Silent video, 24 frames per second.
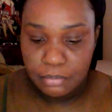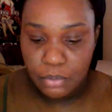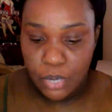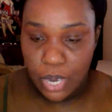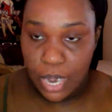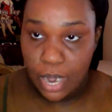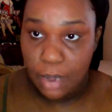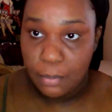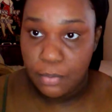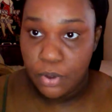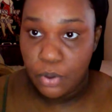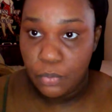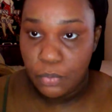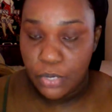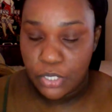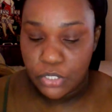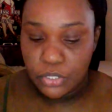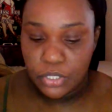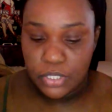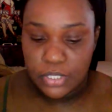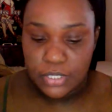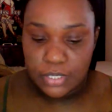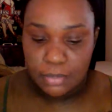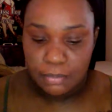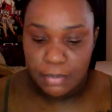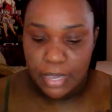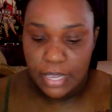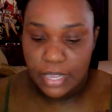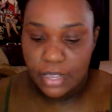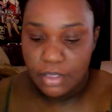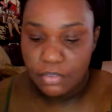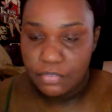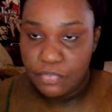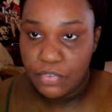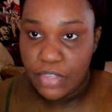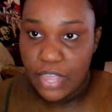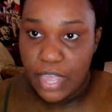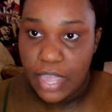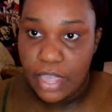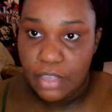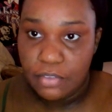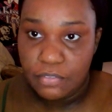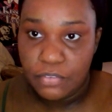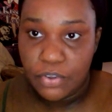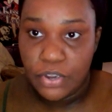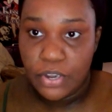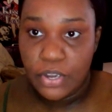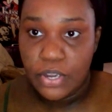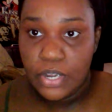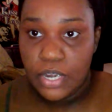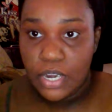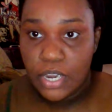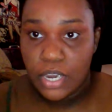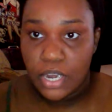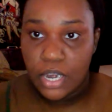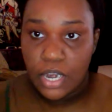primer, which is the Makeup Forever.